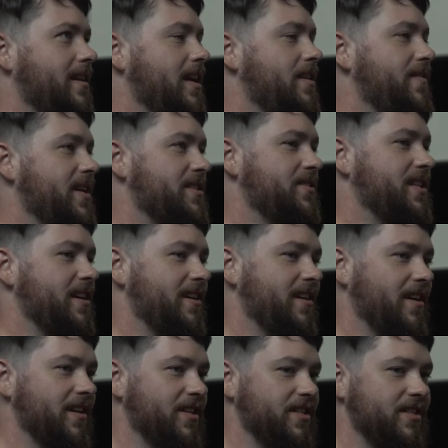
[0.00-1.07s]
kind of esoteric
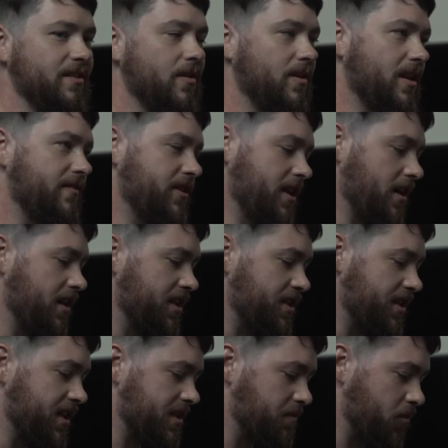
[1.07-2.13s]
knowledge, low-level
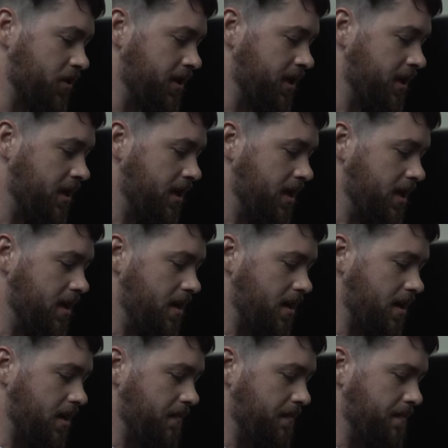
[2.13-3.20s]
knowledge at this point.
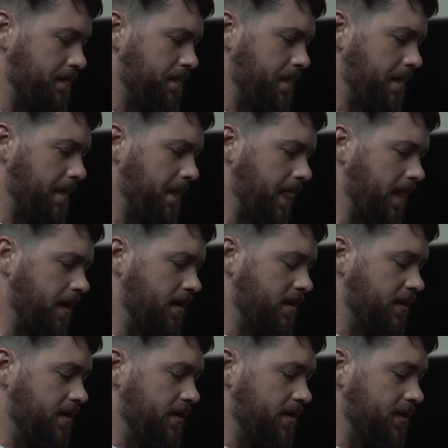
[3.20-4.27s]
Um,
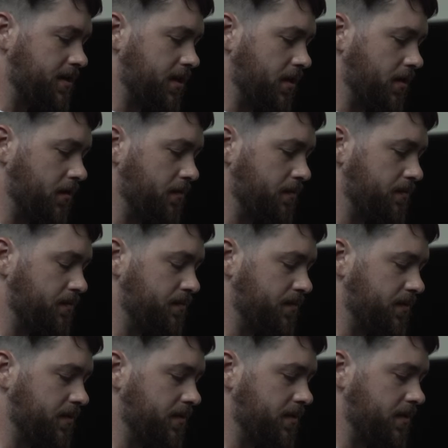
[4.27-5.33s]
so
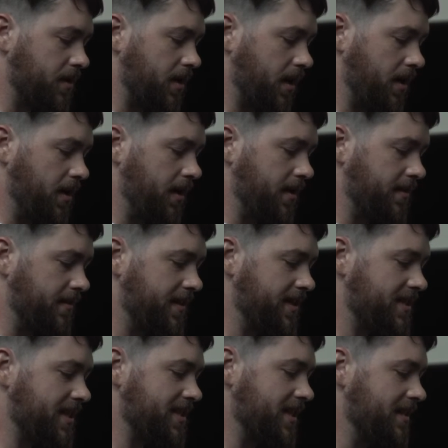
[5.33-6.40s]
uh,
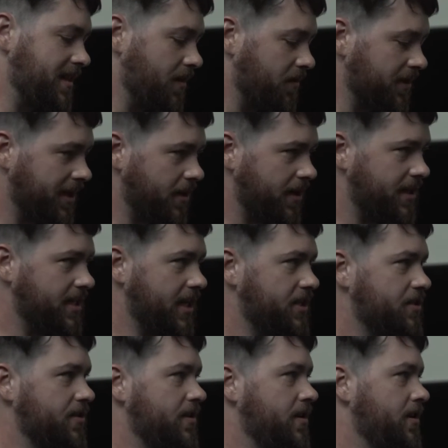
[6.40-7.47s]
this isn't the only
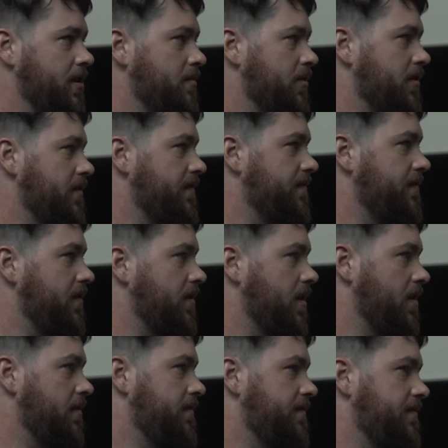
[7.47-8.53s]
architecture. There are a number of,
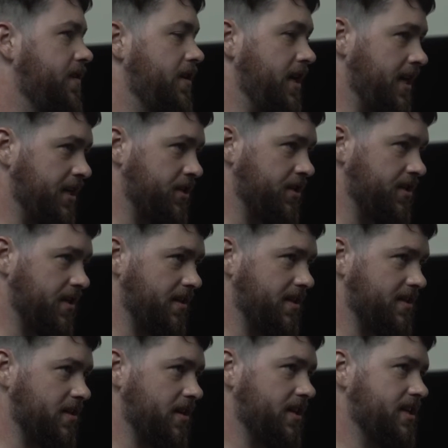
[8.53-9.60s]
of, variations on
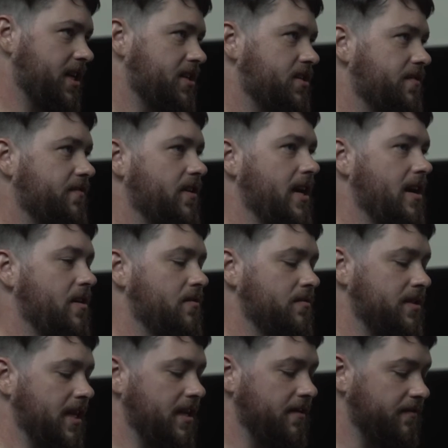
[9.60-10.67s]
this architecture for how
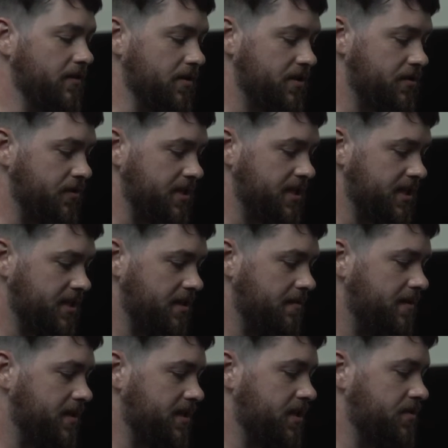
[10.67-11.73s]
data flows through a
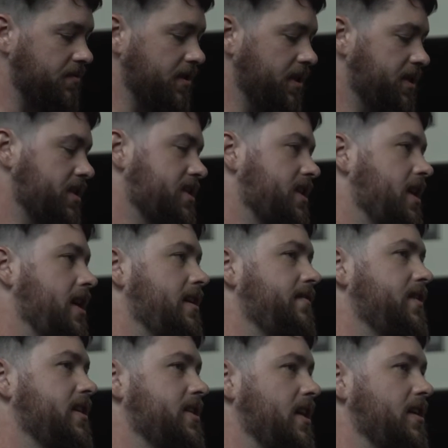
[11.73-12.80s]
system. This is really just kind
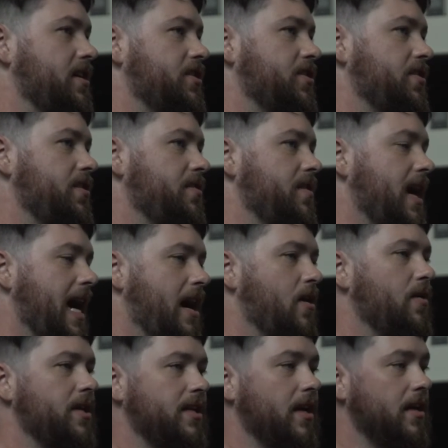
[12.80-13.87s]
of designed to show you
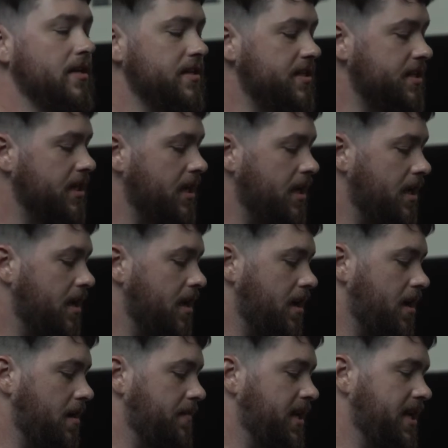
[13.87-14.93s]
how it does
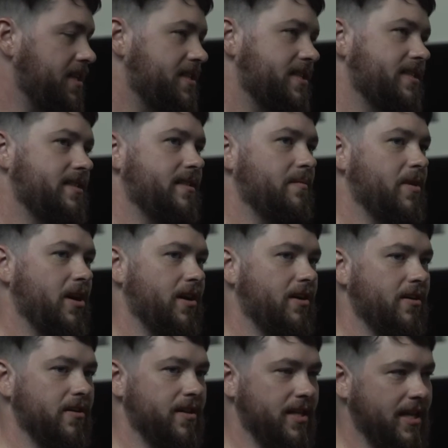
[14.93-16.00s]
um, hence the
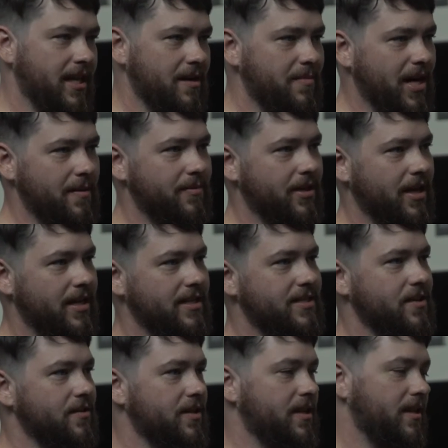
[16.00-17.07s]
moniker the data pipeline.
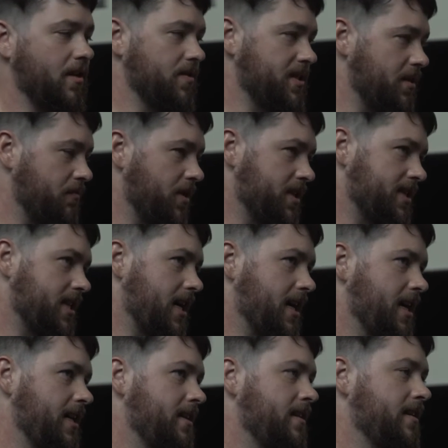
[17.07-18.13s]
So it goes in one
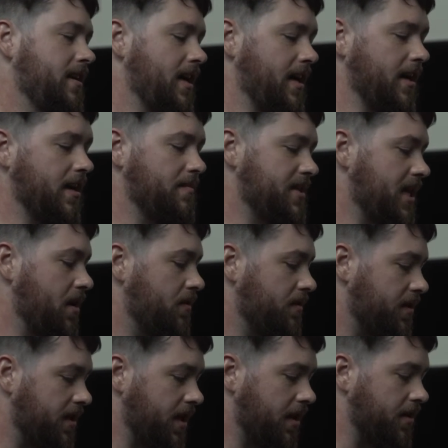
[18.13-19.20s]
side, kind of comes out
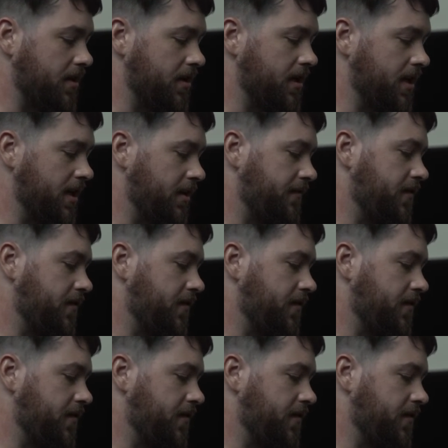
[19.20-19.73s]
the other in a